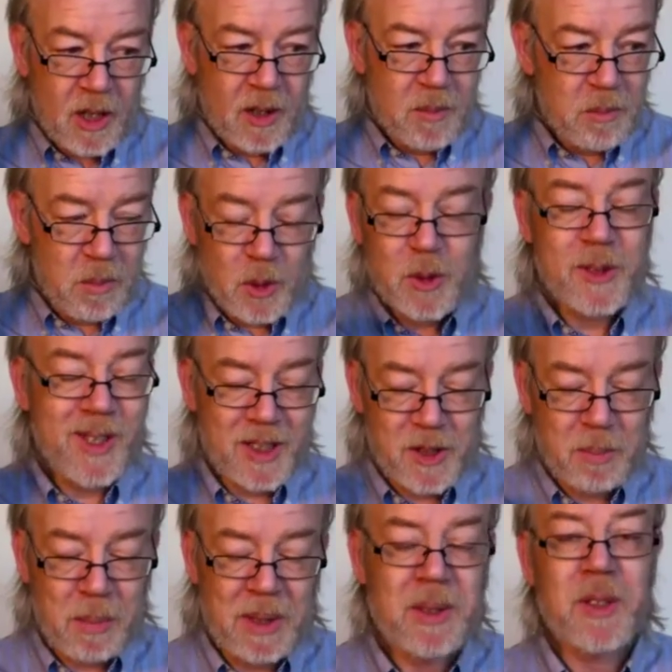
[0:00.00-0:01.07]
most
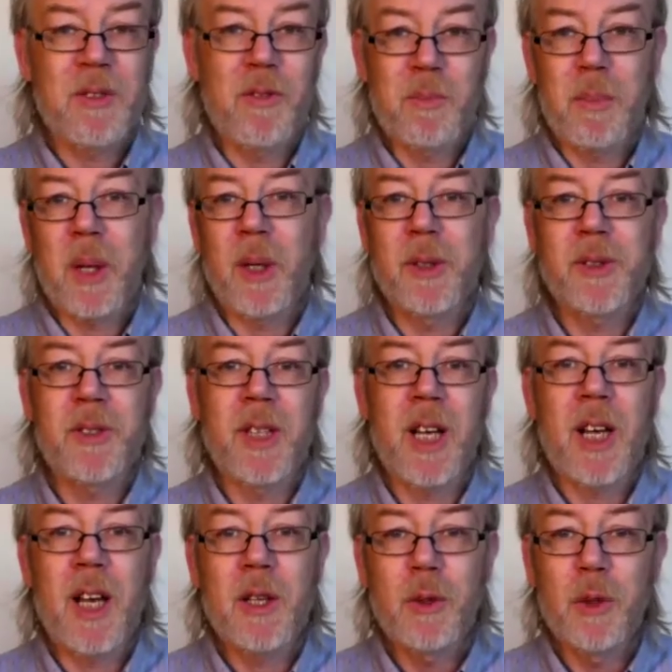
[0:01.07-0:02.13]
expensive belts
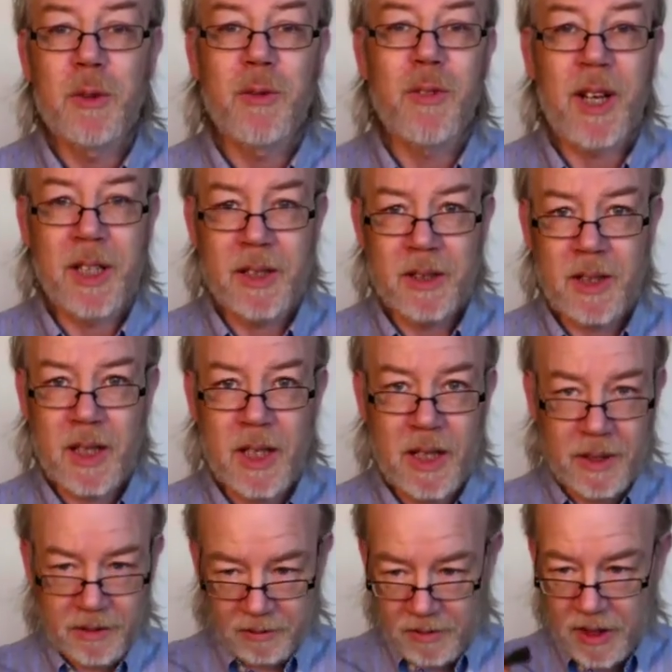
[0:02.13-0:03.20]
that I could find,
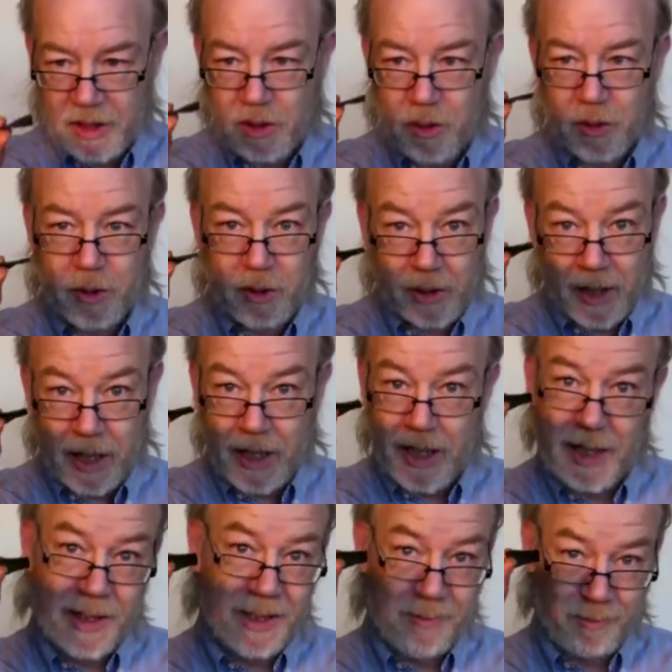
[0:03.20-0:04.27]
and they usually
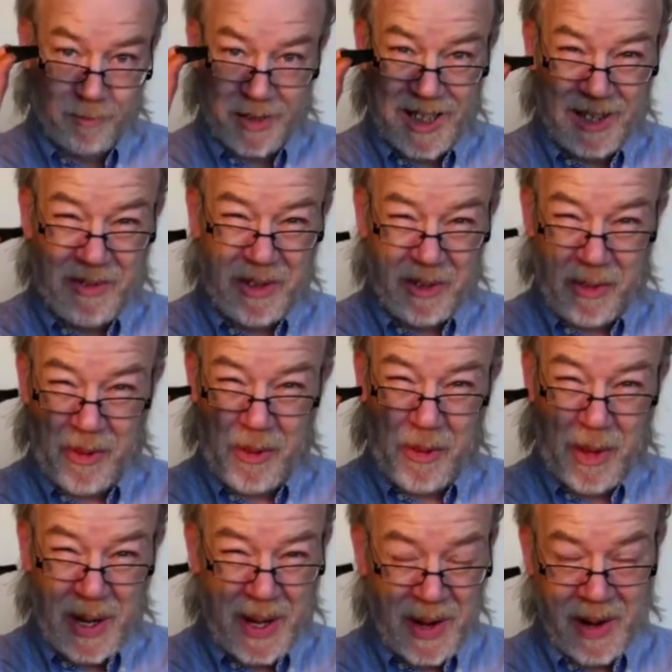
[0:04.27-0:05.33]
have even
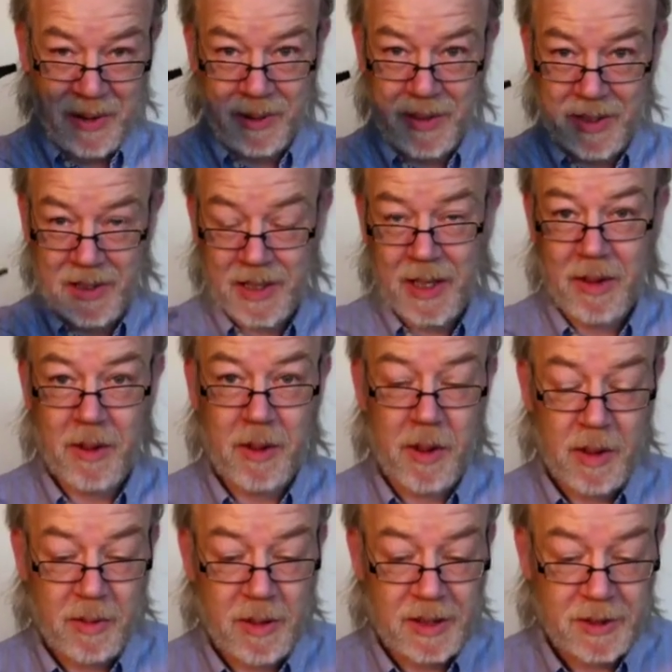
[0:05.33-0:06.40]
thinner leather
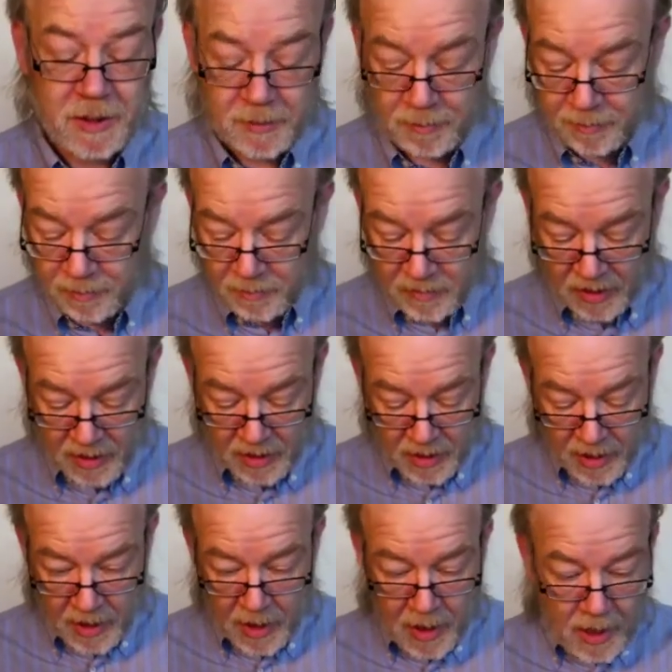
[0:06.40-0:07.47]
than this.
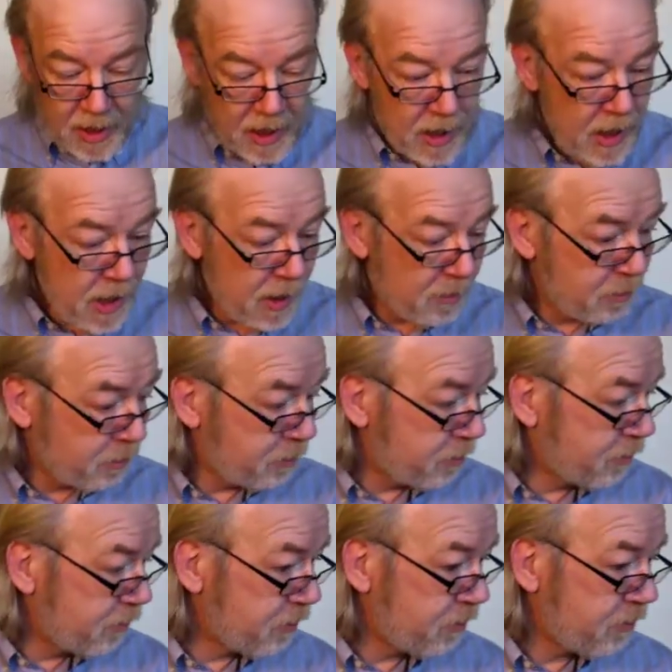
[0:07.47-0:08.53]

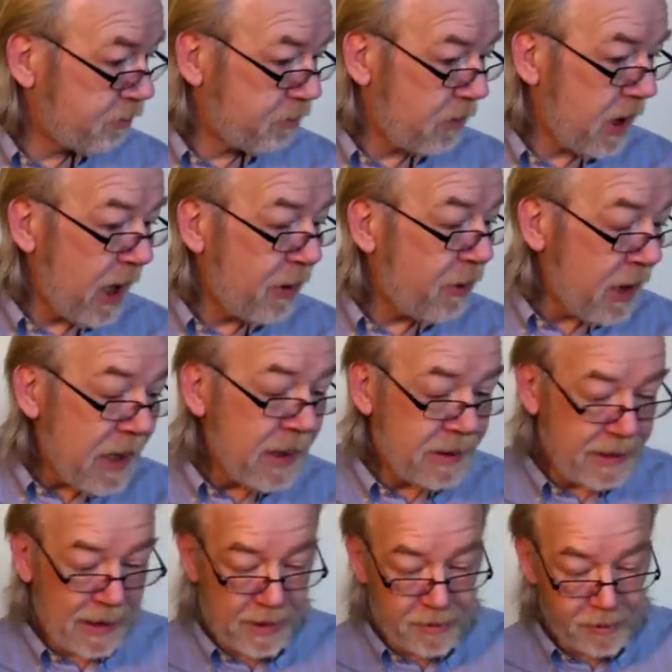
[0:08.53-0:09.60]
I think it's
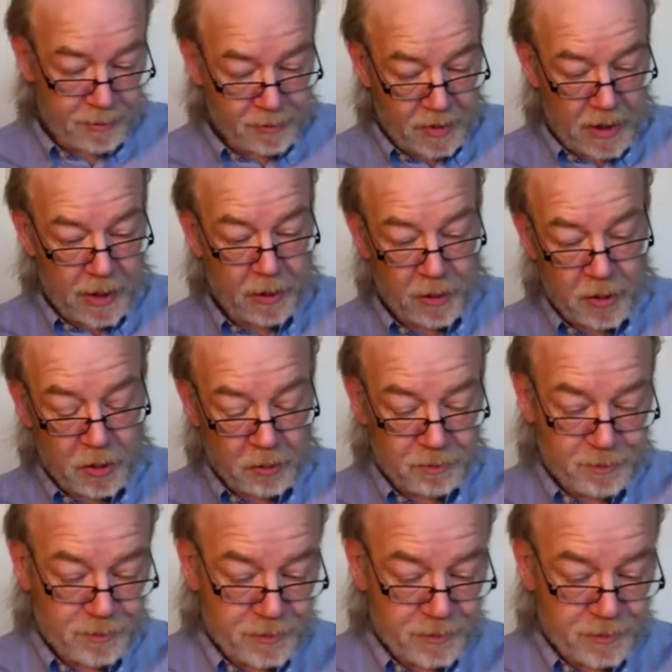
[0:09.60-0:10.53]
leather. I don't know.